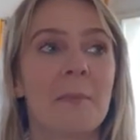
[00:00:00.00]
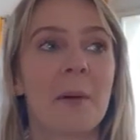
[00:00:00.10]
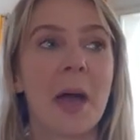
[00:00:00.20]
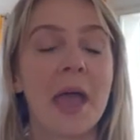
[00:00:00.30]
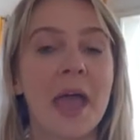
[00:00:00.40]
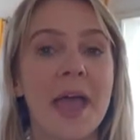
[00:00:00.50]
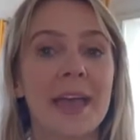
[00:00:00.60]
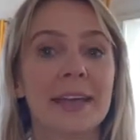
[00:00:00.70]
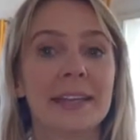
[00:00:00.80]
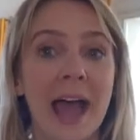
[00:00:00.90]

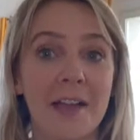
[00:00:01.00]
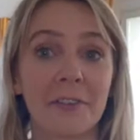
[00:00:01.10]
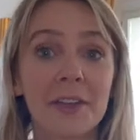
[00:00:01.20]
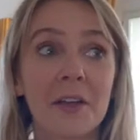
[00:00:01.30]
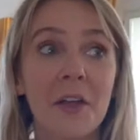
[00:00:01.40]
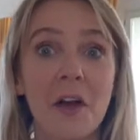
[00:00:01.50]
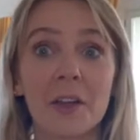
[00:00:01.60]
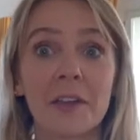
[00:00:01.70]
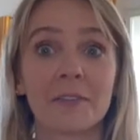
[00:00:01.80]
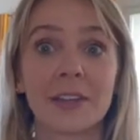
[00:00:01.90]
I've like gone
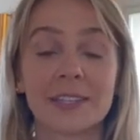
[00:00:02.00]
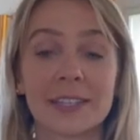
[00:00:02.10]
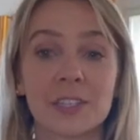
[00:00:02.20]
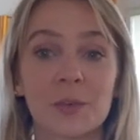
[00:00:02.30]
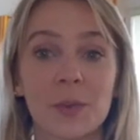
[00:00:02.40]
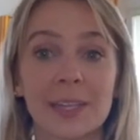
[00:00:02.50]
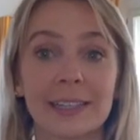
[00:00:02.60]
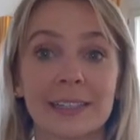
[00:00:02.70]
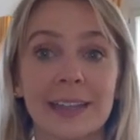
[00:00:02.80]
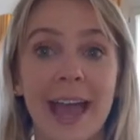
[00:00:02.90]
on flights in
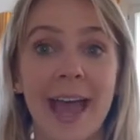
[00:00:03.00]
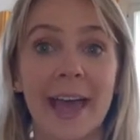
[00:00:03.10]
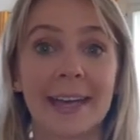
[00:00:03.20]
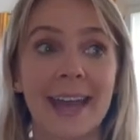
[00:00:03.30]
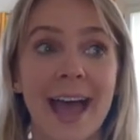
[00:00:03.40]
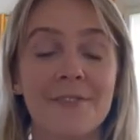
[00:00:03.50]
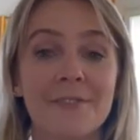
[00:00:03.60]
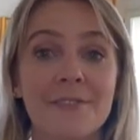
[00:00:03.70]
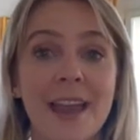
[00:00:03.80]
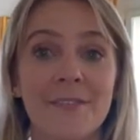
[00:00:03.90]
Sweden and have
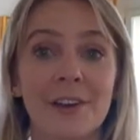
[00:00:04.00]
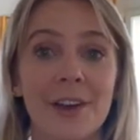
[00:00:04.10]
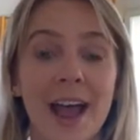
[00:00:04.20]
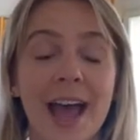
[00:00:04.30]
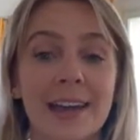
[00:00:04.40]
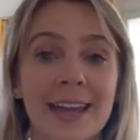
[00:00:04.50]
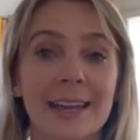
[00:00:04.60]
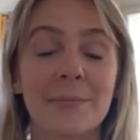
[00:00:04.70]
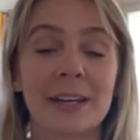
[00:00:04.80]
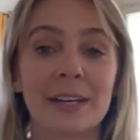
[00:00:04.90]
never had
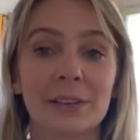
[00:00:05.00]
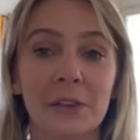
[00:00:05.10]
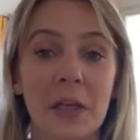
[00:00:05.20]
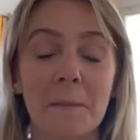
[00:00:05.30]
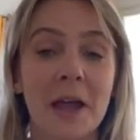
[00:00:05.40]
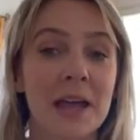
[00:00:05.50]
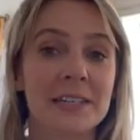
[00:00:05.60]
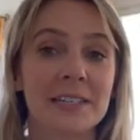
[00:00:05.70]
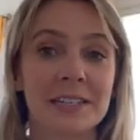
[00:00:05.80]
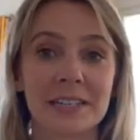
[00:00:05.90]
anybody look at my
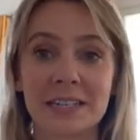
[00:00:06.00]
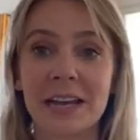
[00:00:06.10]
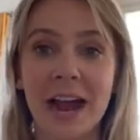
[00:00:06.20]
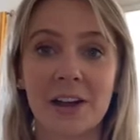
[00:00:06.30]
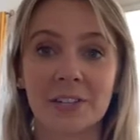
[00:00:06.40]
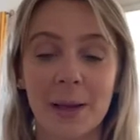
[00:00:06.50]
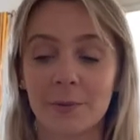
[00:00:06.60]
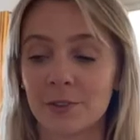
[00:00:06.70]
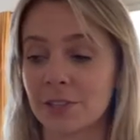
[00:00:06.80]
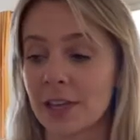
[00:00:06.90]
ID the entire time. I
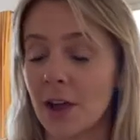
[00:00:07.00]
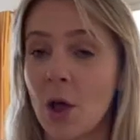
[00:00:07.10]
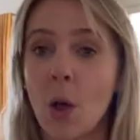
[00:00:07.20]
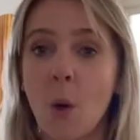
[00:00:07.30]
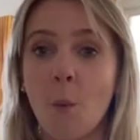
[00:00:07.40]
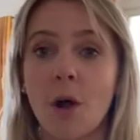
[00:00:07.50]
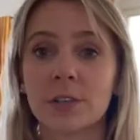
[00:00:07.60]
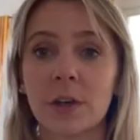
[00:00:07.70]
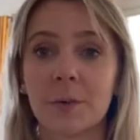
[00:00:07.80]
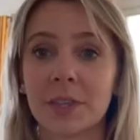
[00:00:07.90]
just like
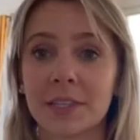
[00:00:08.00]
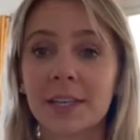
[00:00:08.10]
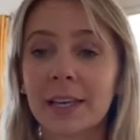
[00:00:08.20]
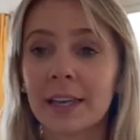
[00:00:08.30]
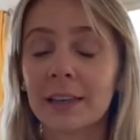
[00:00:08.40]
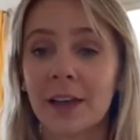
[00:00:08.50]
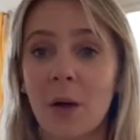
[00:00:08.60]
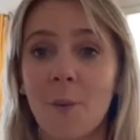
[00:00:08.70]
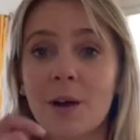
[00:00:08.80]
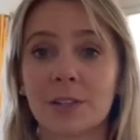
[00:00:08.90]
walked on with the ticket,
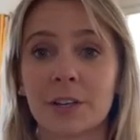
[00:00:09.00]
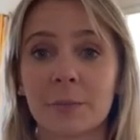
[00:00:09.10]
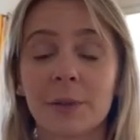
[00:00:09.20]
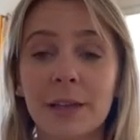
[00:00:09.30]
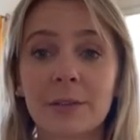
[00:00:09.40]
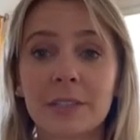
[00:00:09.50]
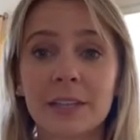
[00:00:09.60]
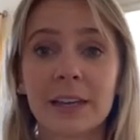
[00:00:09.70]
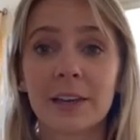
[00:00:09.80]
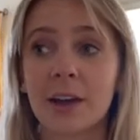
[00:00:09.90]
walked on the plane with the
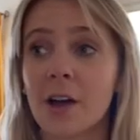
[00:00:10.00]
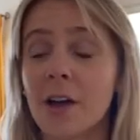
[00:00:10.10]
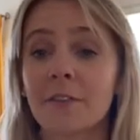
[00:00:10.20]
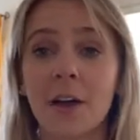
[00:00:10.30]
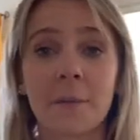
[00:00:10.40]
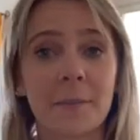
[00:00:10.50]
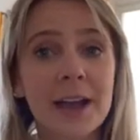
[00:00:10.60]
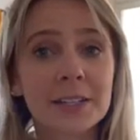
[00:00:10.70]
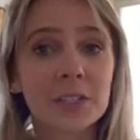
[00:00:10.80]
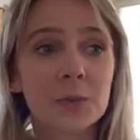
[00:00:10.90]
ticket, got off, gone
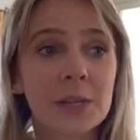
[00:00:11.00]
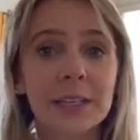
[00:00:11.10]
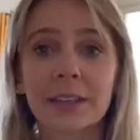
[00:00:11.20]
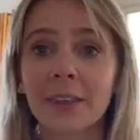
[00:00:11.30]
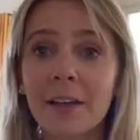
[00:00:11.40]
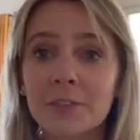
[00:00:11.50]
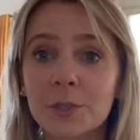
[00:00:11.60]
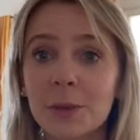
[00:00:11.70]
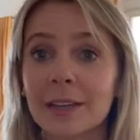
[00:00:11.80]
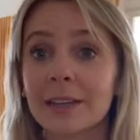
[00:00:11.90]
back to Sweden, left
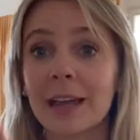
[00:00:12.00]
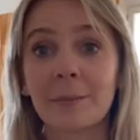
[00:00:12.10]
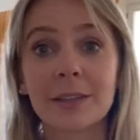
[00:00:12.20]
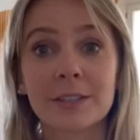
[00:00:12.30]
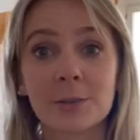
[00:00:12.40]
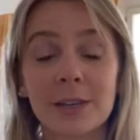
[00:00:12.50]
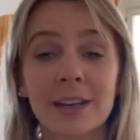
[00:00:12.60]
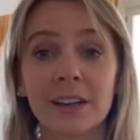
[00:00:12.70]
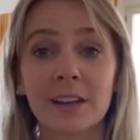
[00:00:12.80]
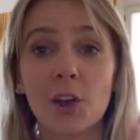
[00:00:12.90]
Sweden, came into
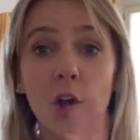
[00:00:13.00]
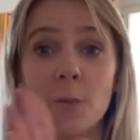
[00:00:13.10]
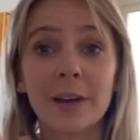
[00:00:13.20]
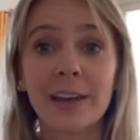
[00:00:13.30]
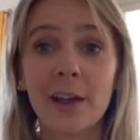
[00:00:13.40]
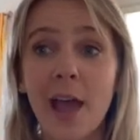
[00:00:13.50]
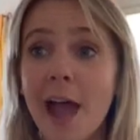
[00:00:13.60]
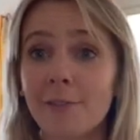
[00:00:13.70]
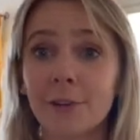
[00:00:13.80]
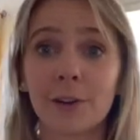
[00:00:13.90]
Sweden. Nobody
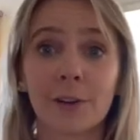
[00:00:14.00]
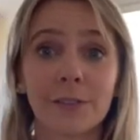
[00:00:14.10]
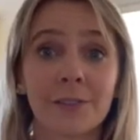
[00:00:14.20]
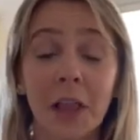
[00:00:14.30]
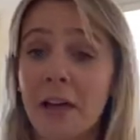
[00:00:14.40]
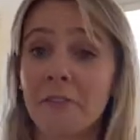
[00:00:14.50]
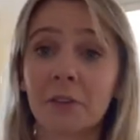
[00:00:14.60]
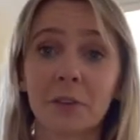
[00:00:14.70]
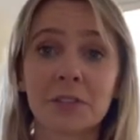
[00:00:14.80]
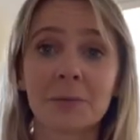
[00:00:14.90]
ever
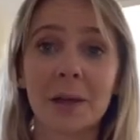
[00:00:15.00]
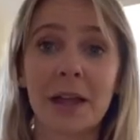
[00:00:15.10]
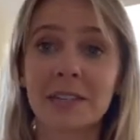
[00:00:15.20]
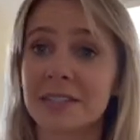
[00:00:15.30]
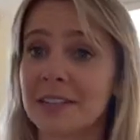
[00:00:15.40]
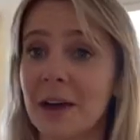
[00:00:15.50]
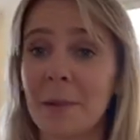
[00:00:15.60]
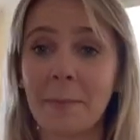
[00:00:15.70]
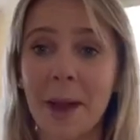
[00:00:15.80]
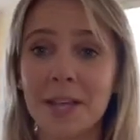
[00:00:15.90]
looked at my ID, not
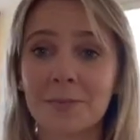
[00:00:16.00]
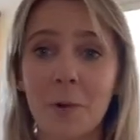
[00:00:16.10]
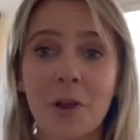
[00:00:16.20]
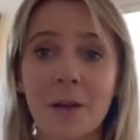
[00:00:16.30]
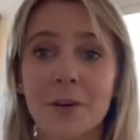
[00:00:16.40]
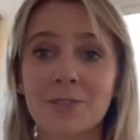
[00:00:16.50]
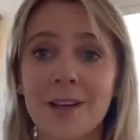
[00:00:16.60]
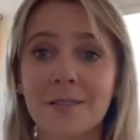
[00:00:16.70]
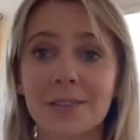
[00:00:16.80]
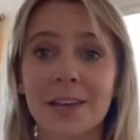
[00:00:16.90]
my passport, not my
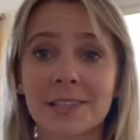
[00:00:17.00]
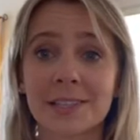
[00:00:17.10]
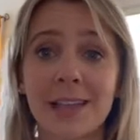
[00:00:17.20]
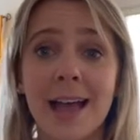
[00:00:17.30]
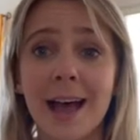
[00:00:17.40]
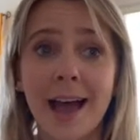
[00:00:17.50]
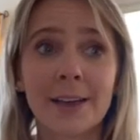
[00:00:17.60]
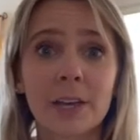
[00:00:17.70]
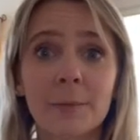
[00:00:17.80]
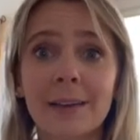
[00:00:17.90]
driver's license. I
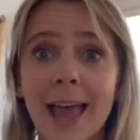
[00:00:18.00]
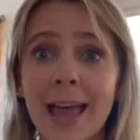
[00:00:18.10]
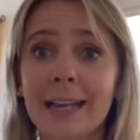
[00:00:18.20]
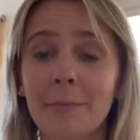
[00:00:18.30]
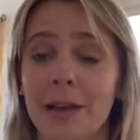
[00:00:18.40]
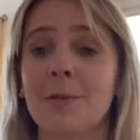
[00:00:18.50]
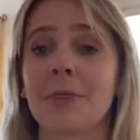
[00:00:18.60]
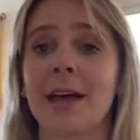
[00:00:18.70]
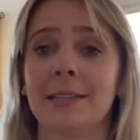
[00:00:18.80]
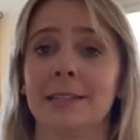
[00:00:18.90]
could have been anybody with
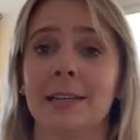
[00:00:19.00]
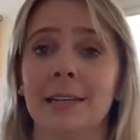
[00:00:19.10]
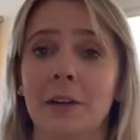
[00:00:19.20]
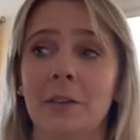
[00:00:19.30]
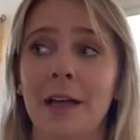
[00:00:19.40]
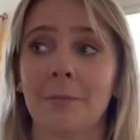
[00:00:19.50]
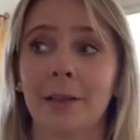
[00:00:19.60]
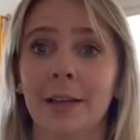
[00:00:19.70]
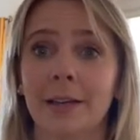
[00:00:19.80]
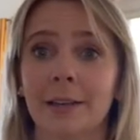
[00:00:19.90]
that ticket getting on that
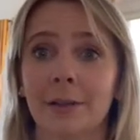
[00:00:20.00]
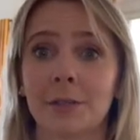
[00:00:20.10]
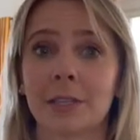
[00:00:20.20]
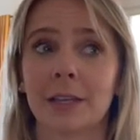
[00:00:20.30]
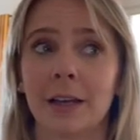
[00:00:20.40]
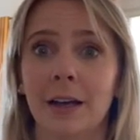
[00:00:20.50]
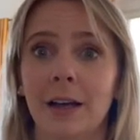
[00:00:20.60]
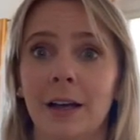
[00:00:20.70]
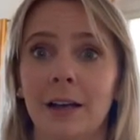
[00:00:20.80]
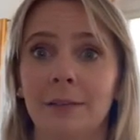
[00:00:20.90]
plane. I was like,
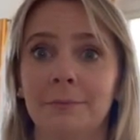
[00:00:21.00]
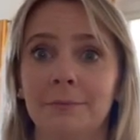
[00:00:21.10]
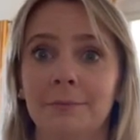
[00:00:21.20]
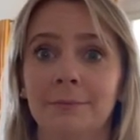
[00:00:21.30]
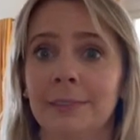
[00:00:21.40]
can